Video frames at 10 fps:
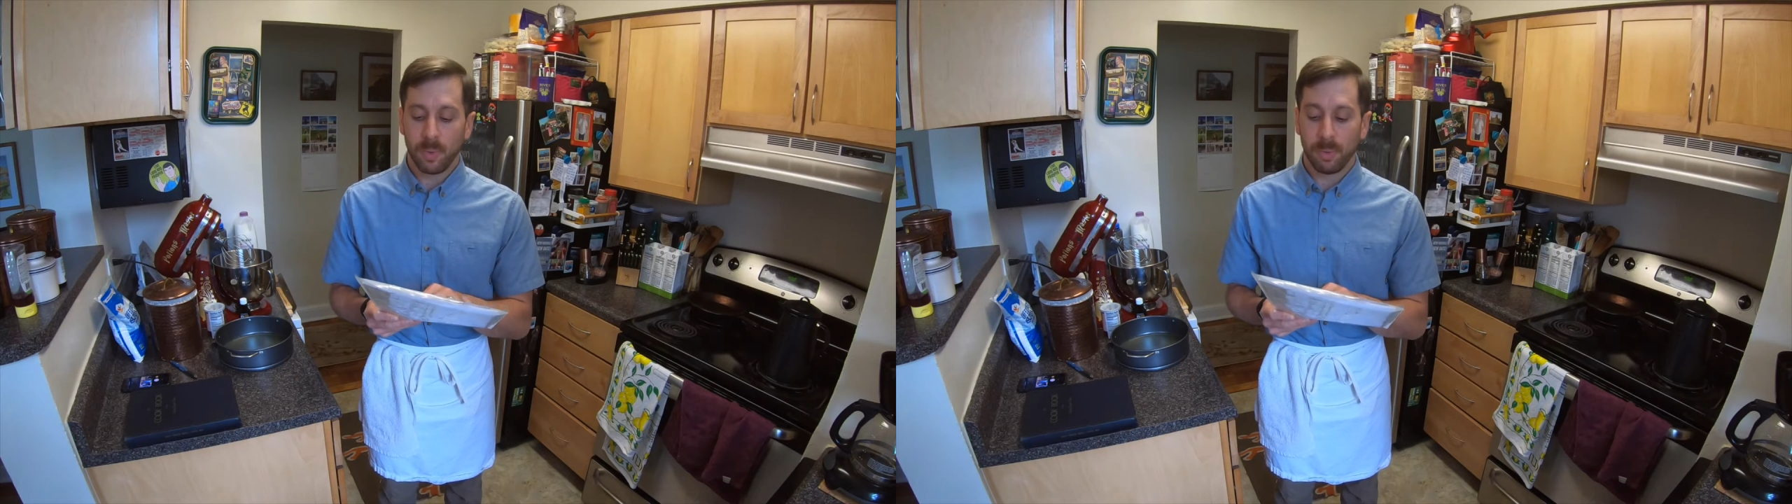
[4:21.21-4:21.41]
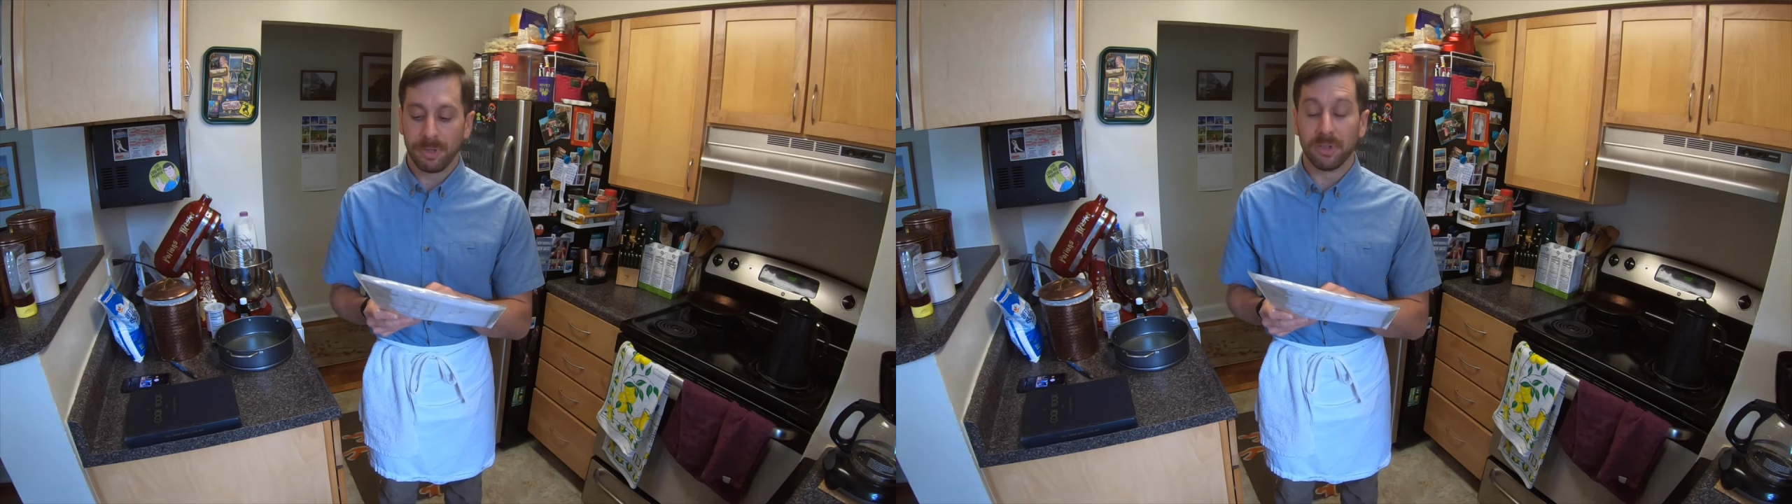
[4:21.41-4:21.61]

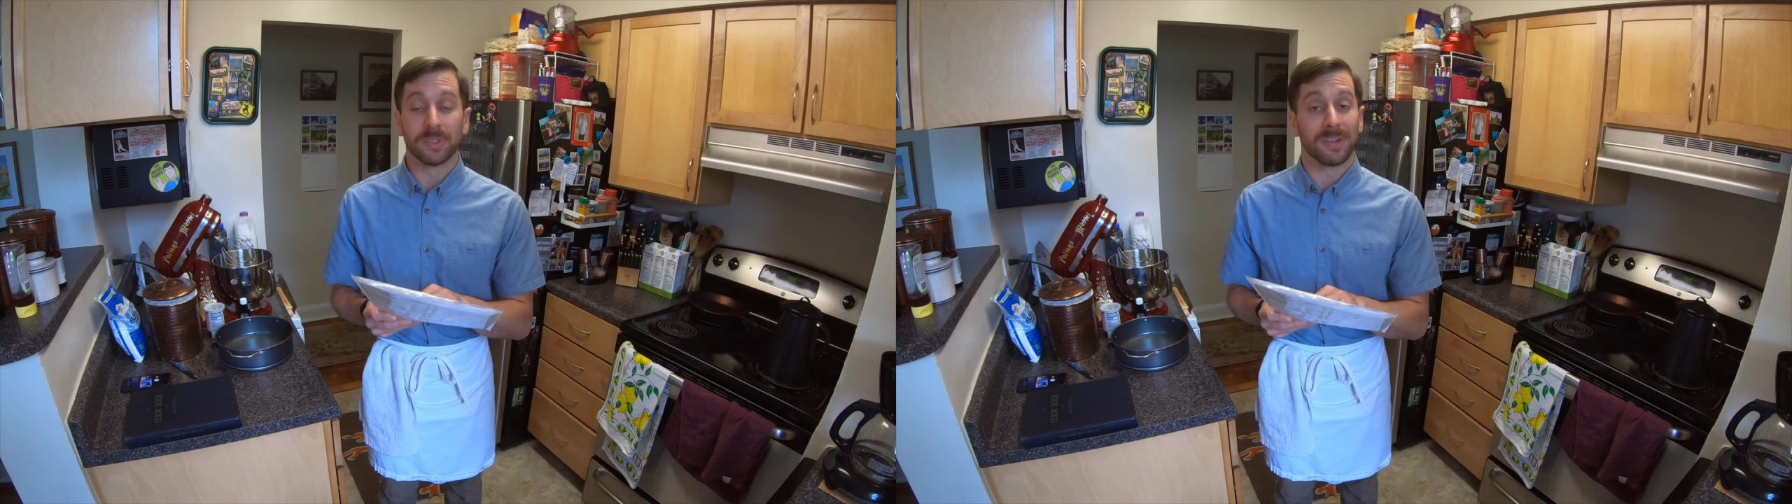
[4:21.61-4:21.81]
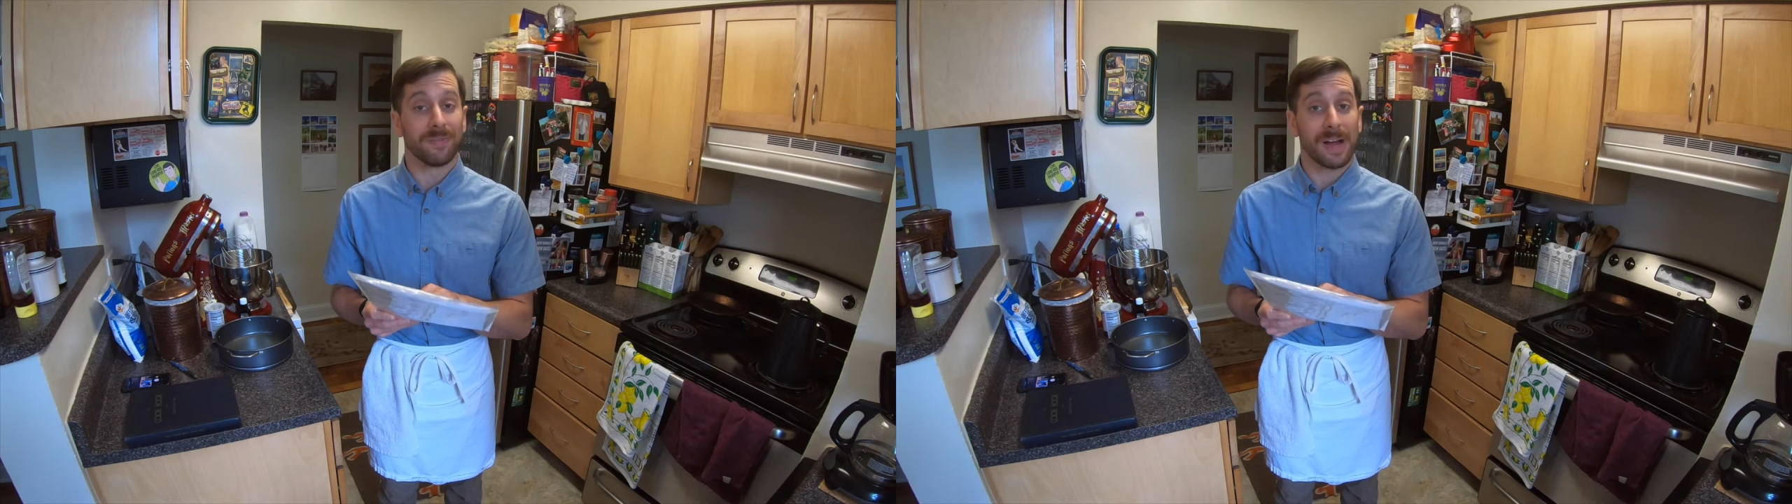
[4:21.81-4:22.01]
We'll be
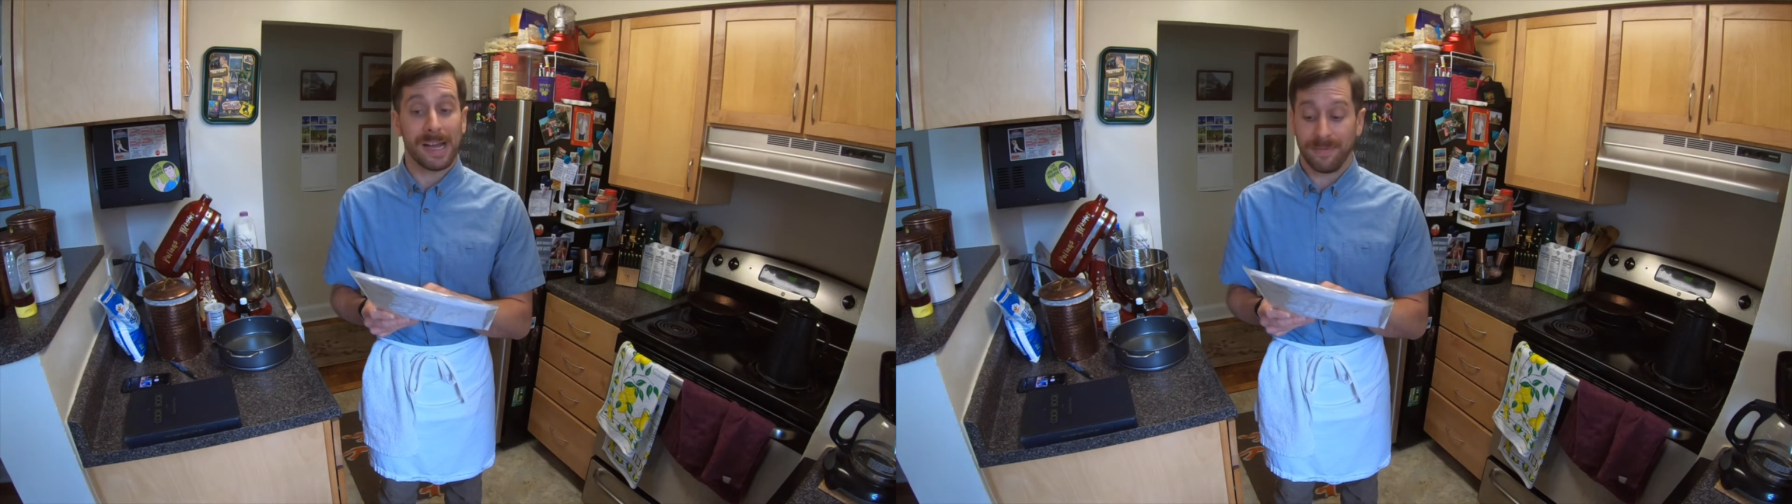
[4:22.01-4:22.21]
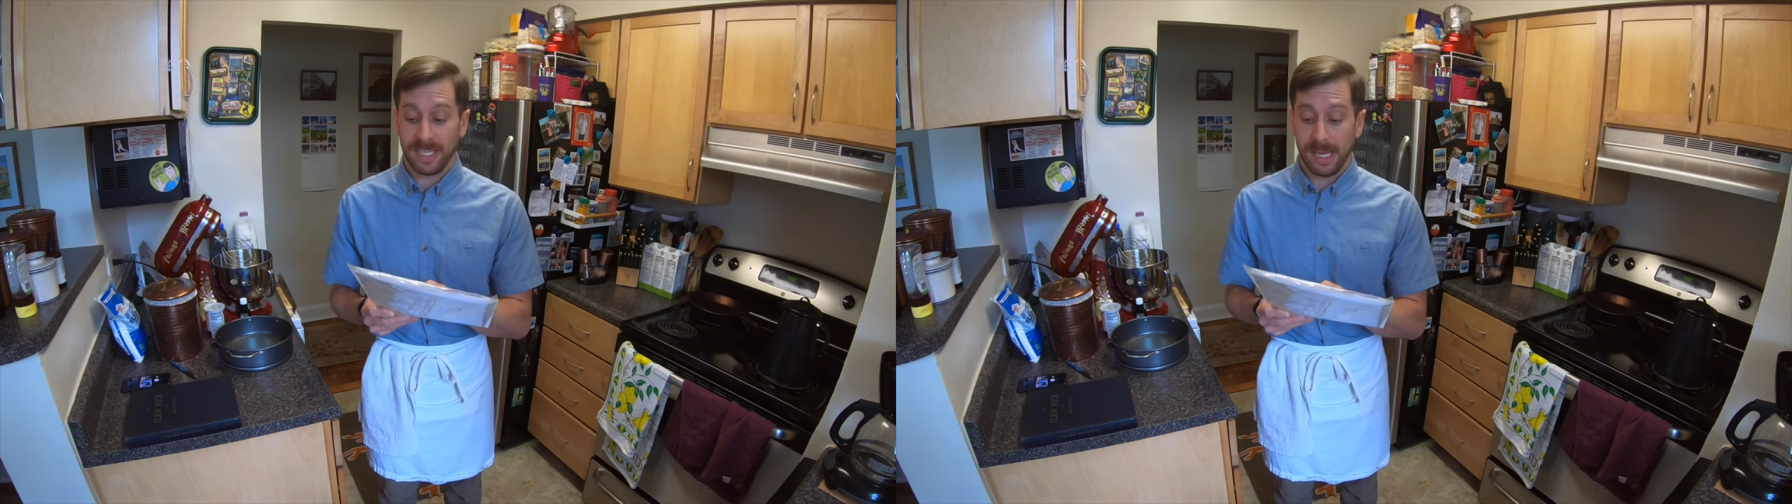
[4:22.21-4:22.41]
using
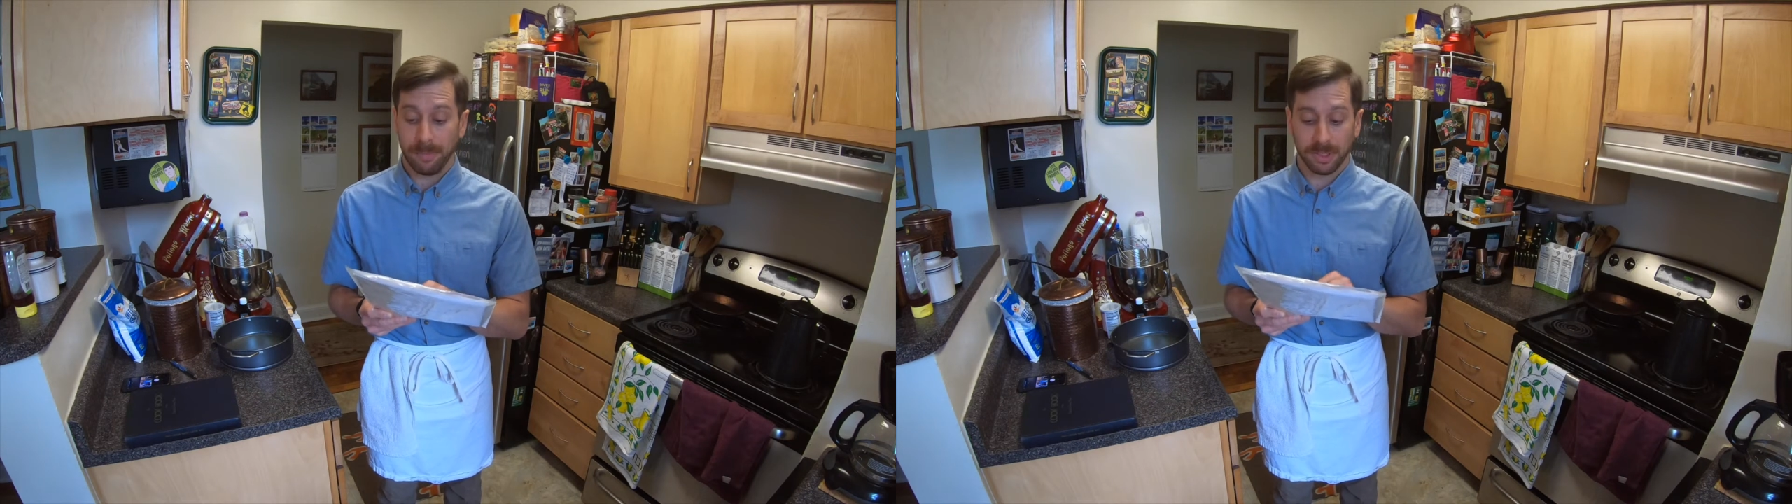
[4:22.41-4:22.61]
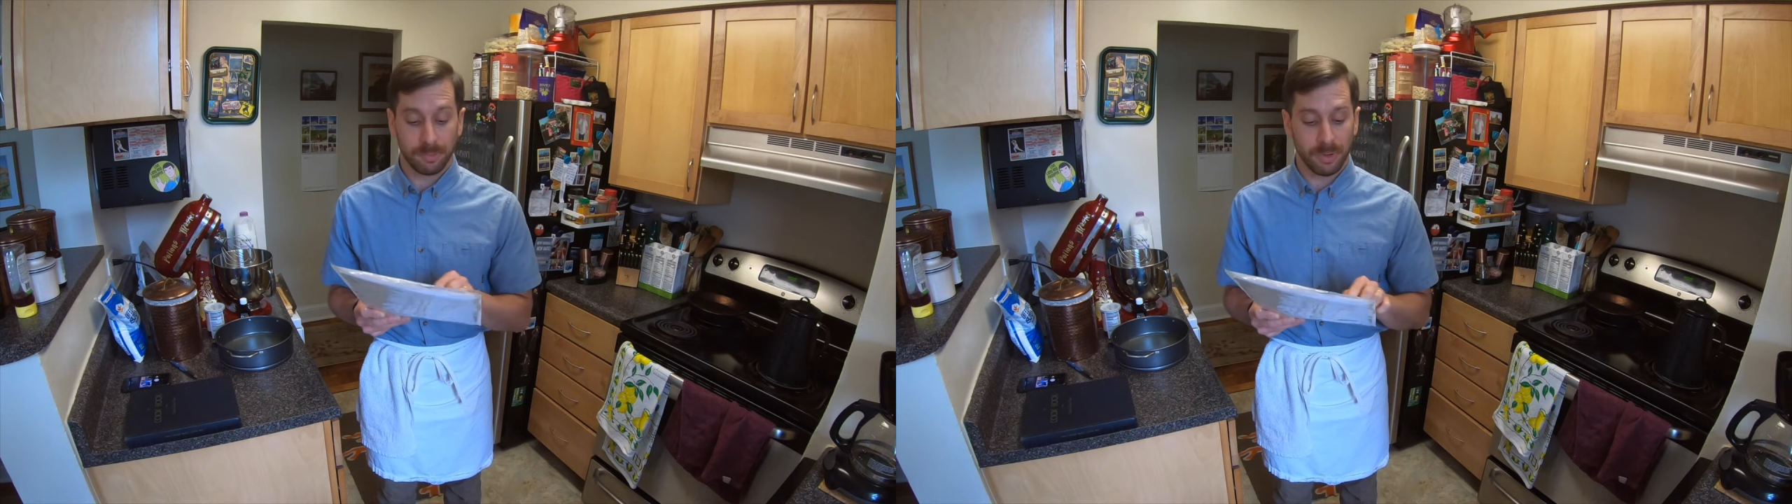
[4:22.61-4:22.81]
5
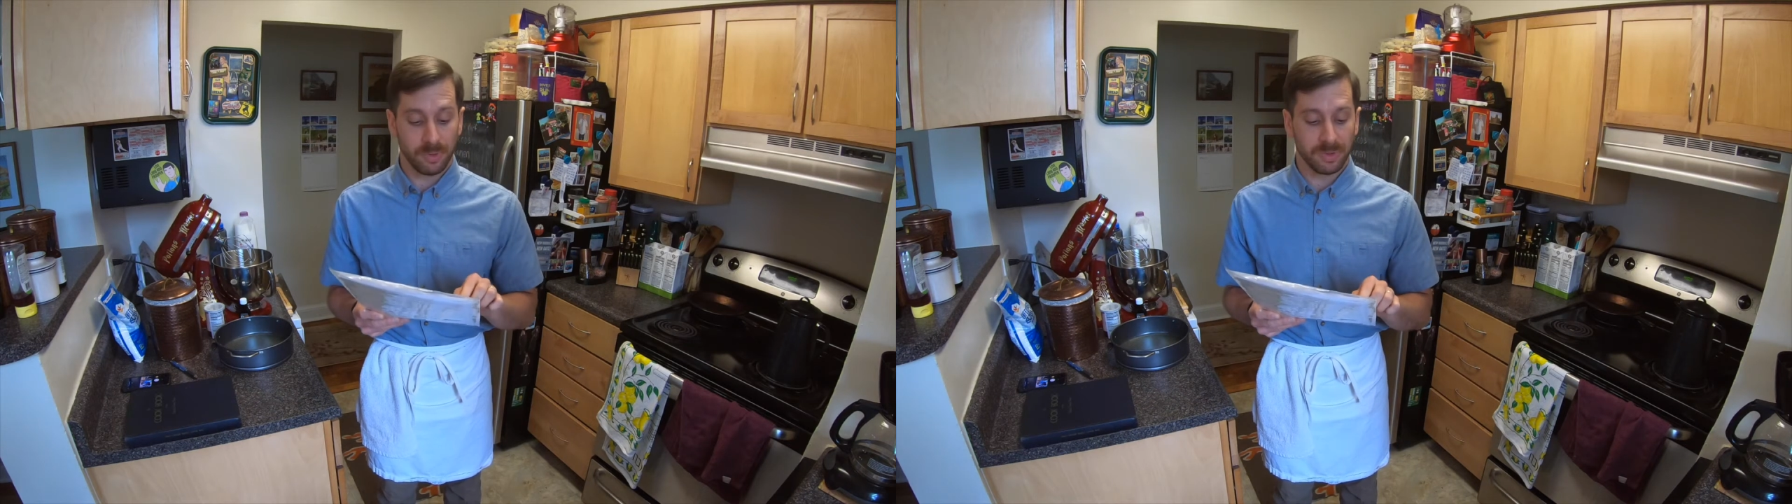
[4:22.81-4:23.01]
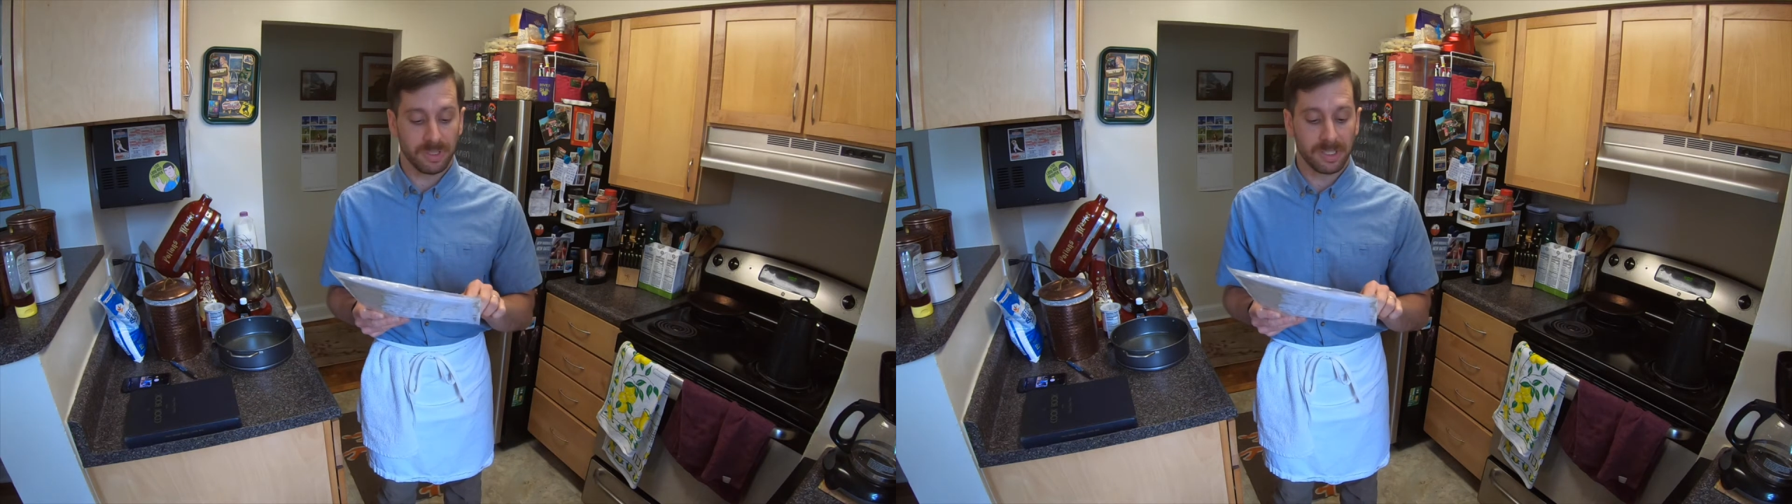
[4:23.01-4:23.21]

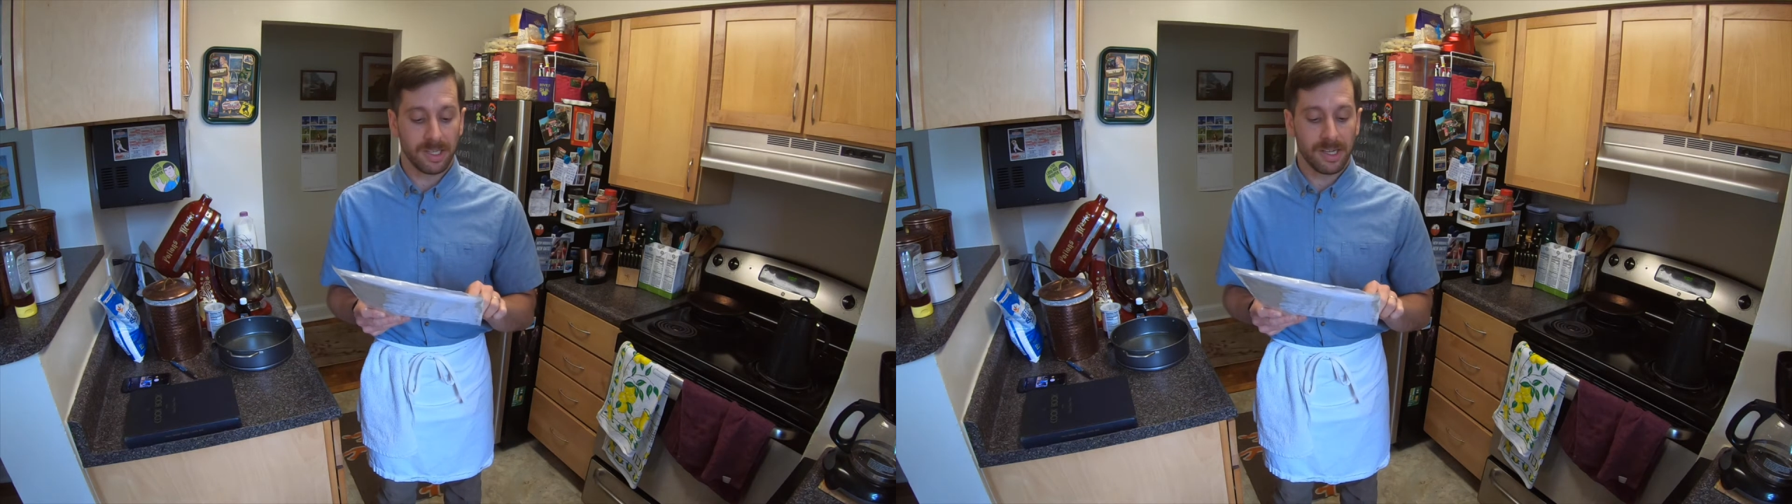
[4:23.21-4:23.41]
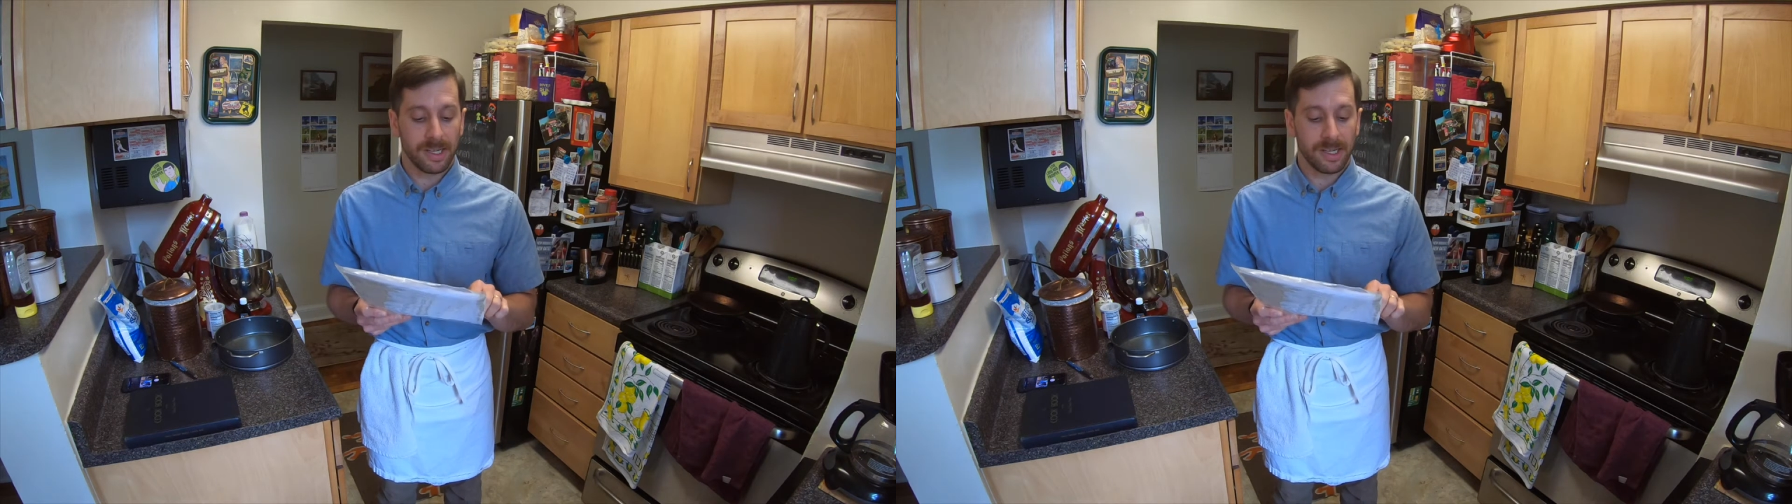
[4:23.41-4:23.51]
tablespoons.